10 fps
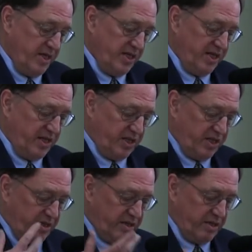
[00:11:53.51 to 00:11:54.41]
This
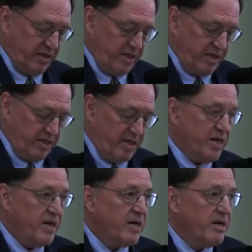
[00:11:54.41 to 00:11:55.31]
is
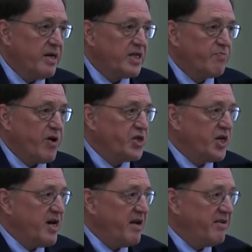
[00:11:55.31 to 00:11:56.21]
the
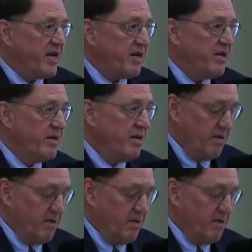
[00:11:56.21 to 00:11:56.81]
expression, I think,